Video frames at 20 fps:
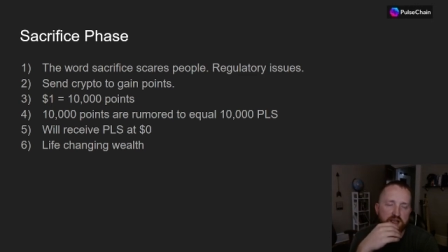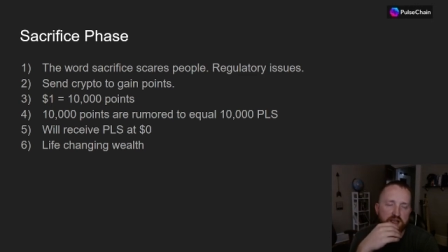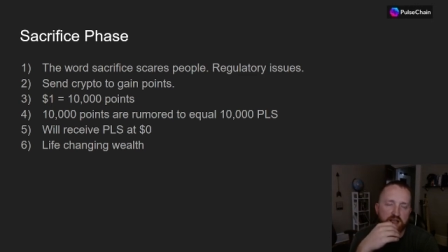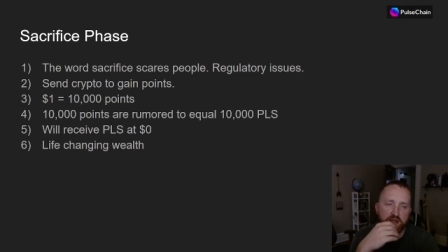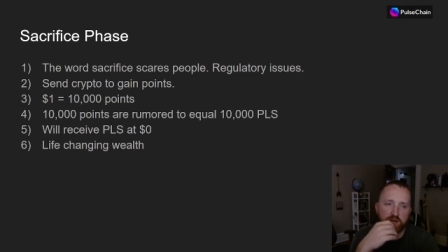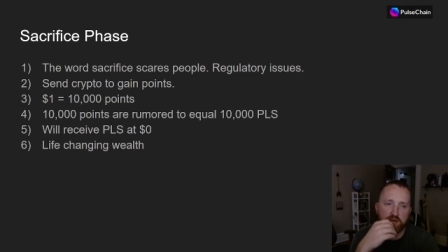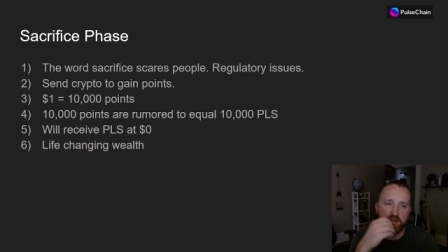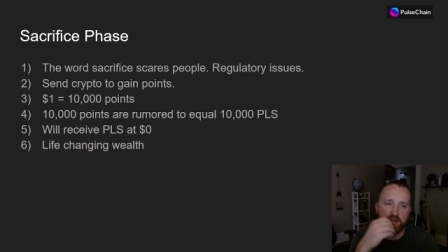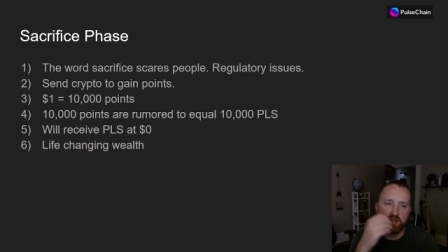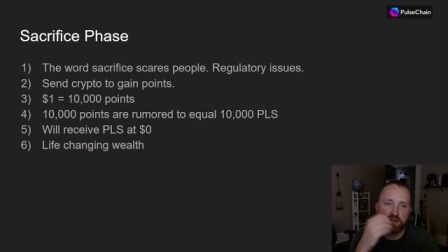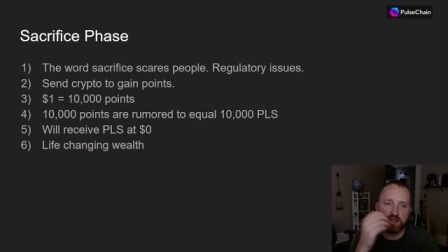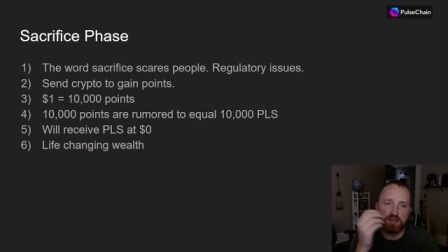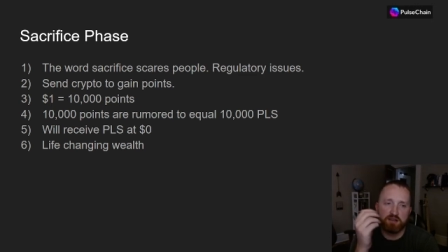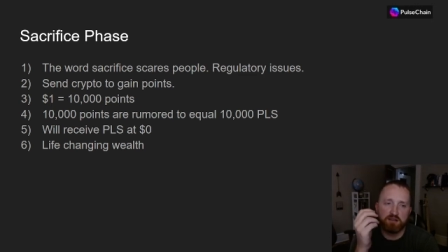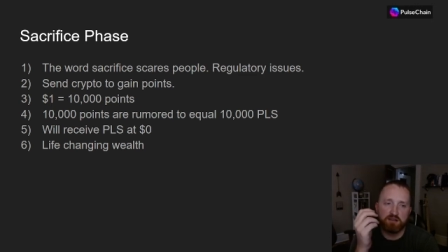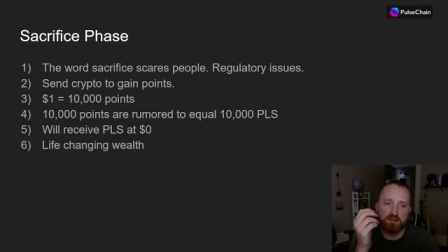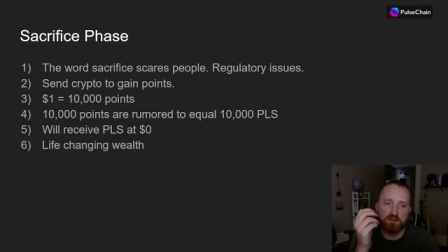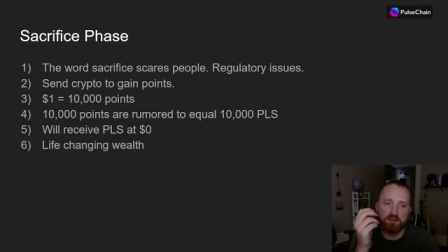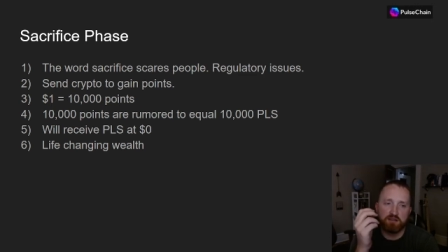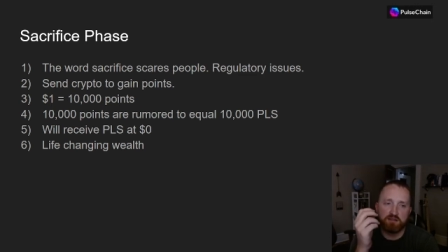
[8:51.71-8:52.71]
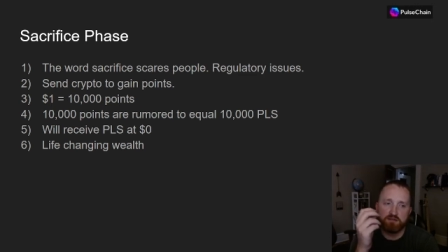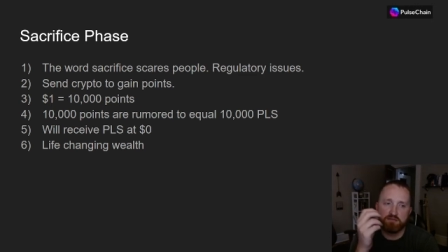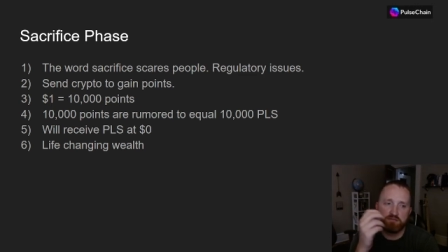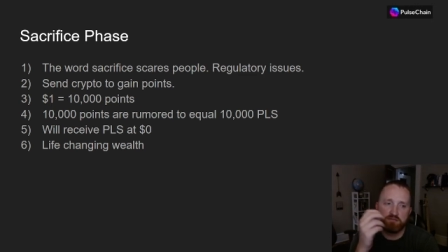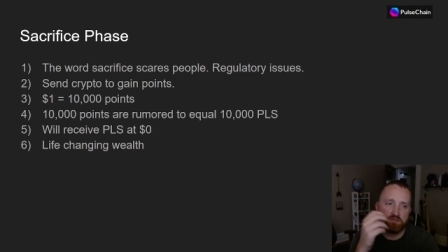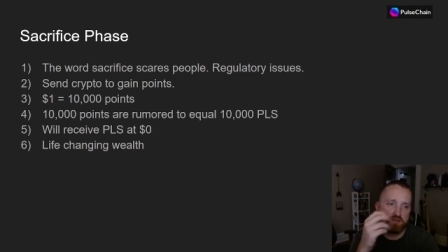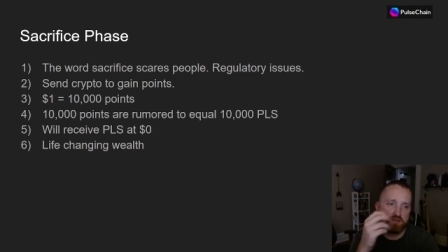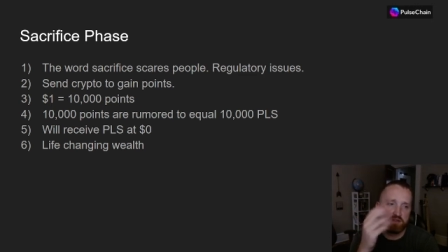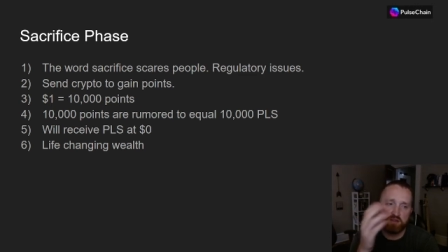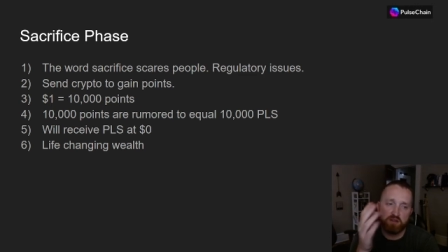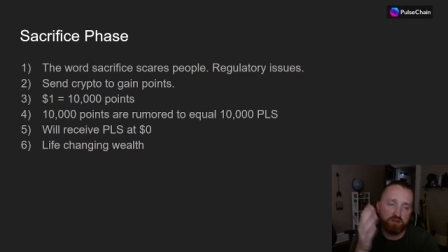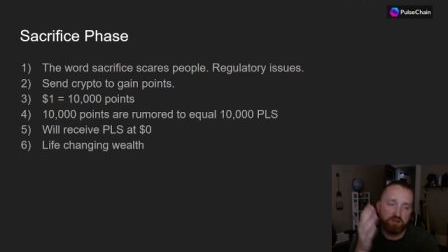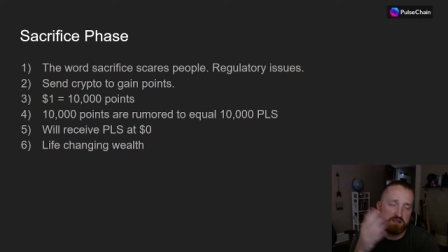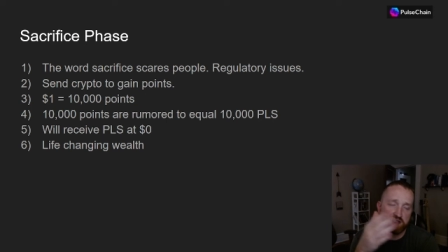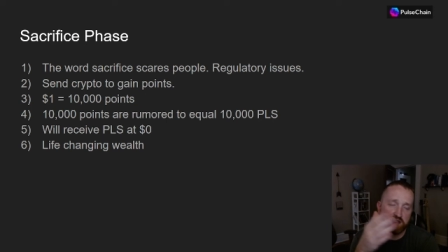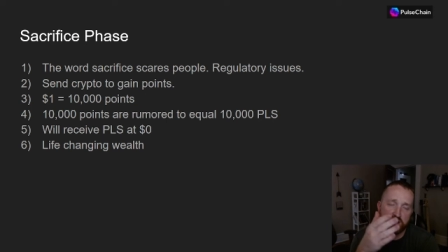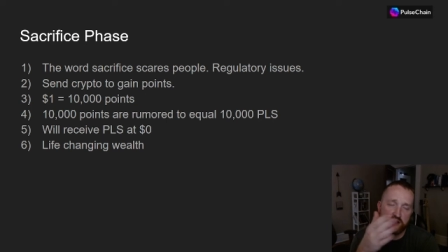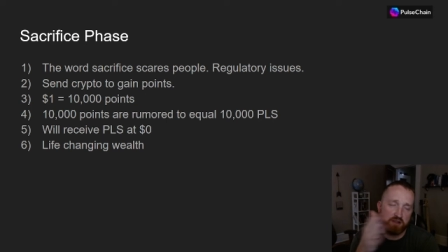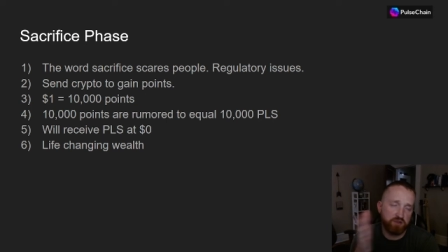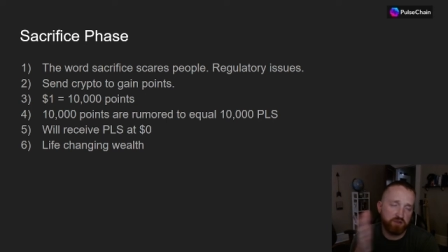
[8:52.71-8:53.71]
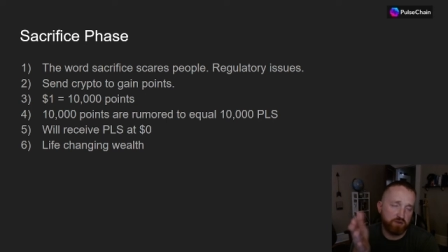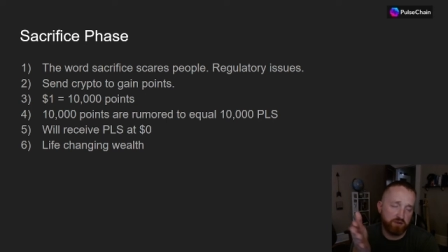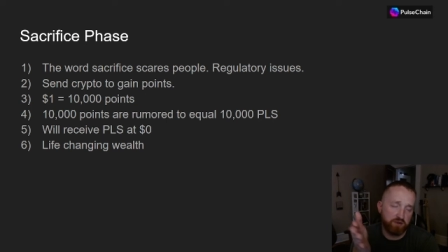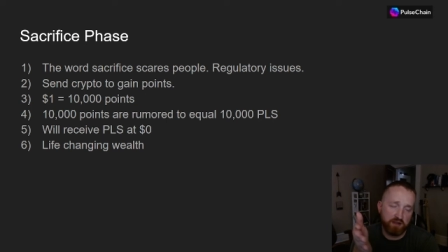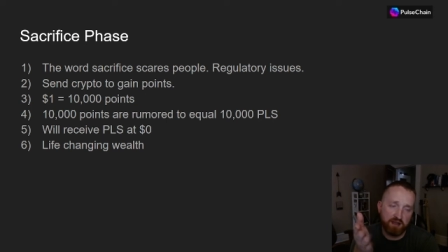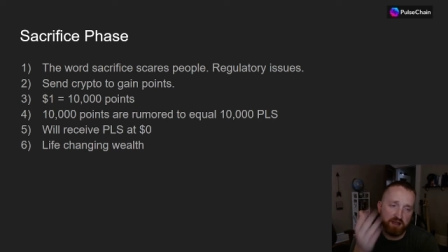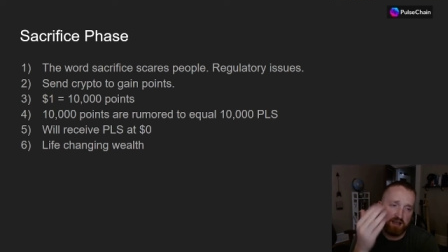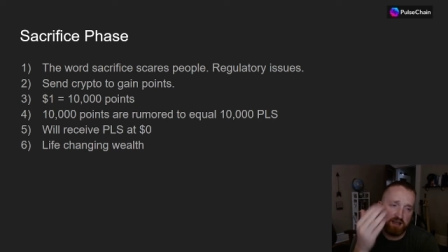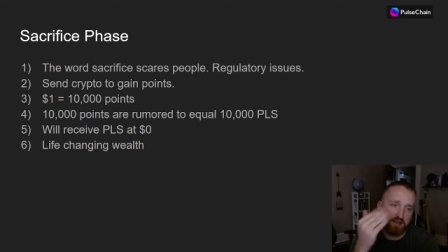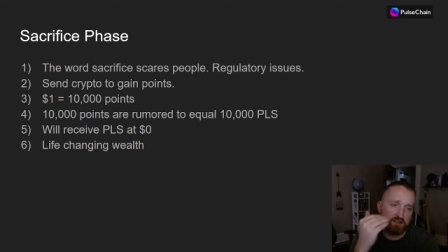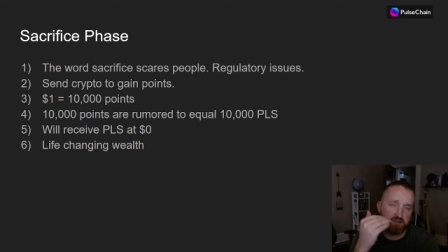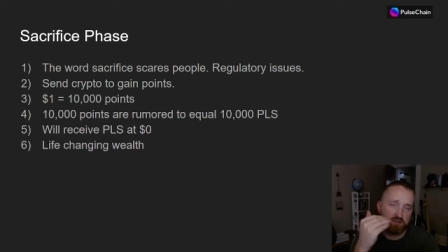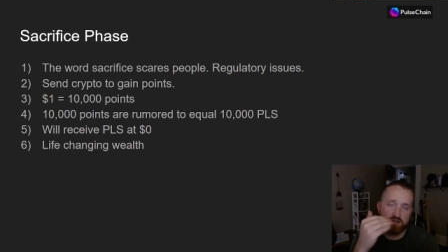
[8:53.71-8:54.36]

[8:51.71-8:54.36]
I'm going to get $10 worth of Hex,